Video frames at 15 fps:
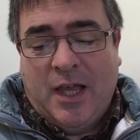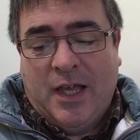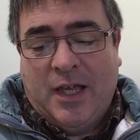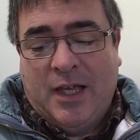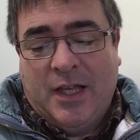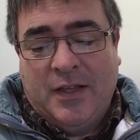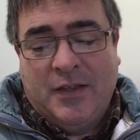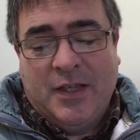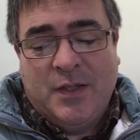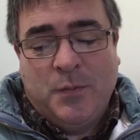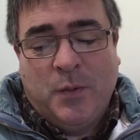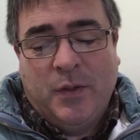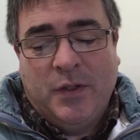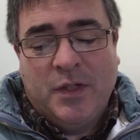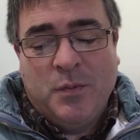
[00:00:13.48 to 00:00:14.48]
and this
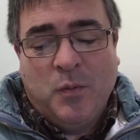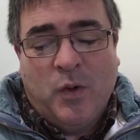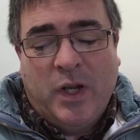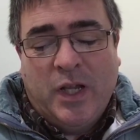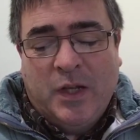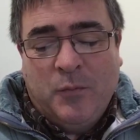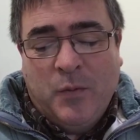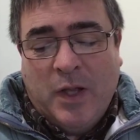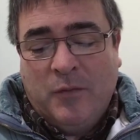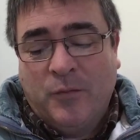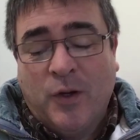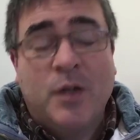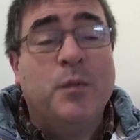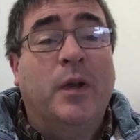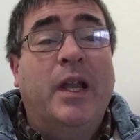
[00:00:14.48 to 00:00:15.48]
one this morning, well,
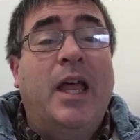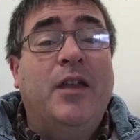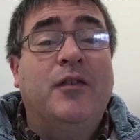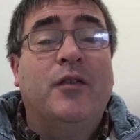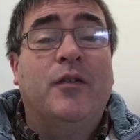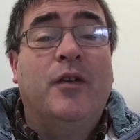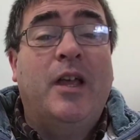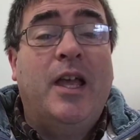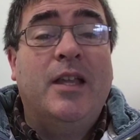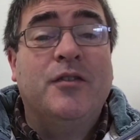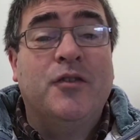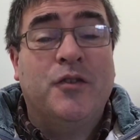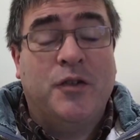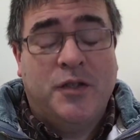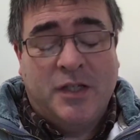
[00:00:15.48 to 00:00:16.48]
verse 1
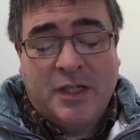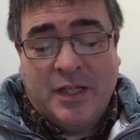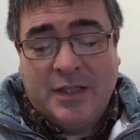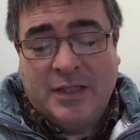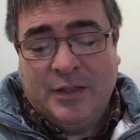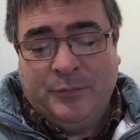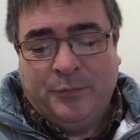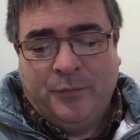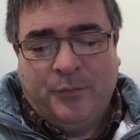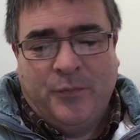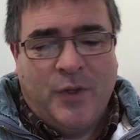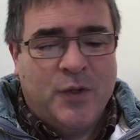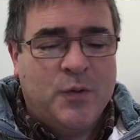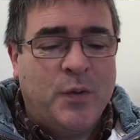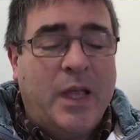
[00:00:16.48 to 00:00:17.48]
introduces it.
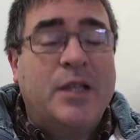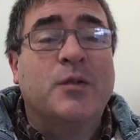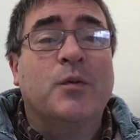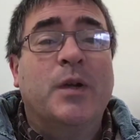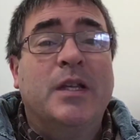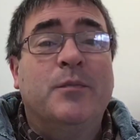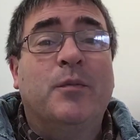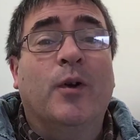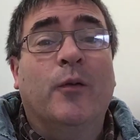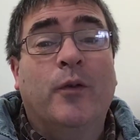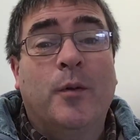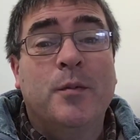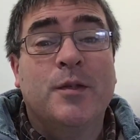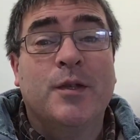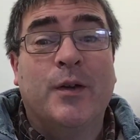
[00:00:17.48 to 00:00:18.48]
So let's read
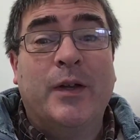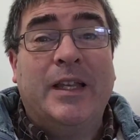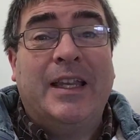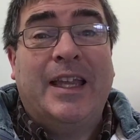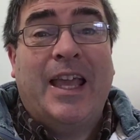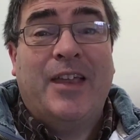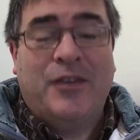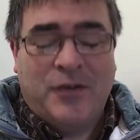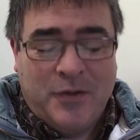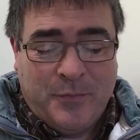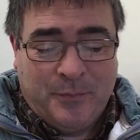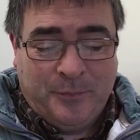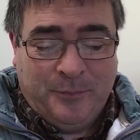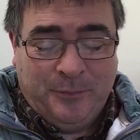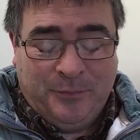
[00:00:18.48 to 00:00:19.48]
Proverbs 30 together.
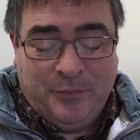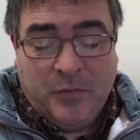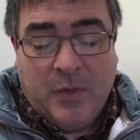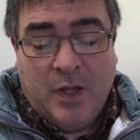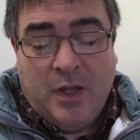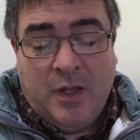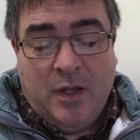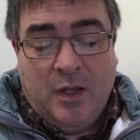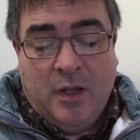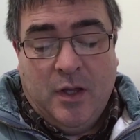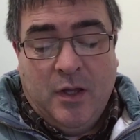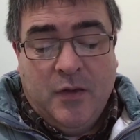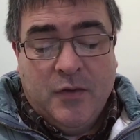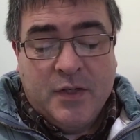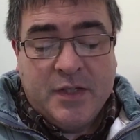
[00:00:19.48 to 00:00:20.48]

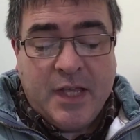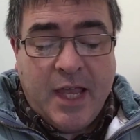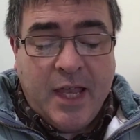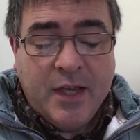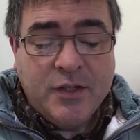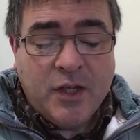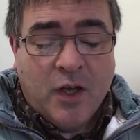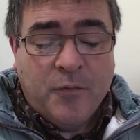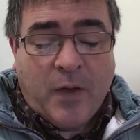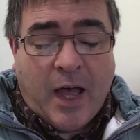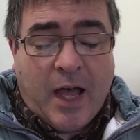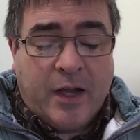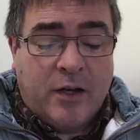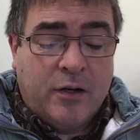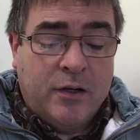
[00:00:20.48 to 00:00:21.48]
The sayings of
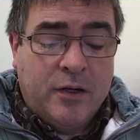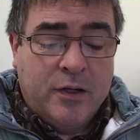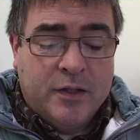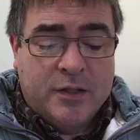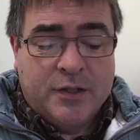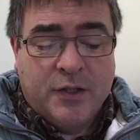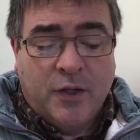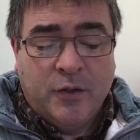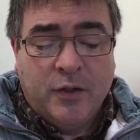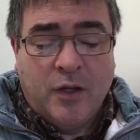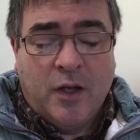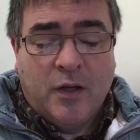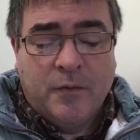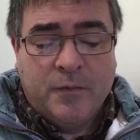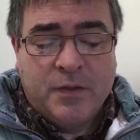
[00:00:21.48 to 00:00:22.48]
Agur, son
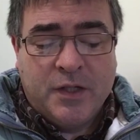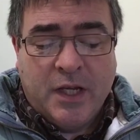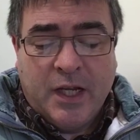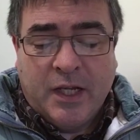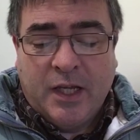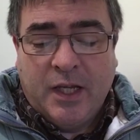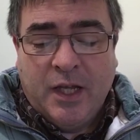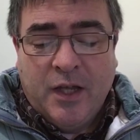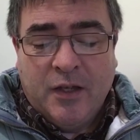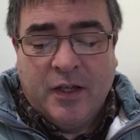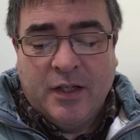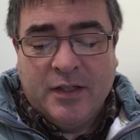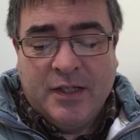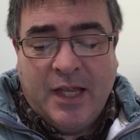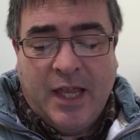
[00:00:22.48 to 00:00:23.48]
of Jake,
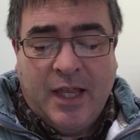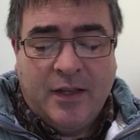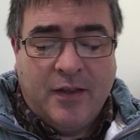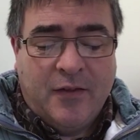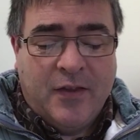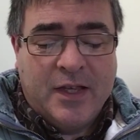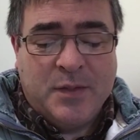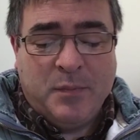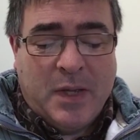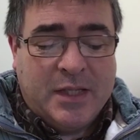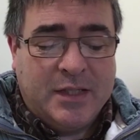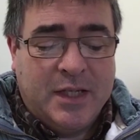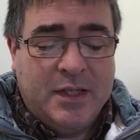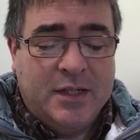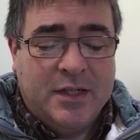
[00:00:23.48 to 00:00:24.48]
contain this
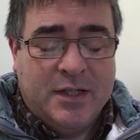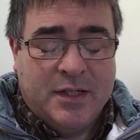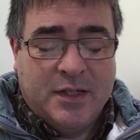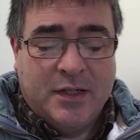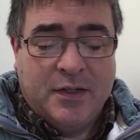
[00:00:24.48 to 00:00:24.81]
message.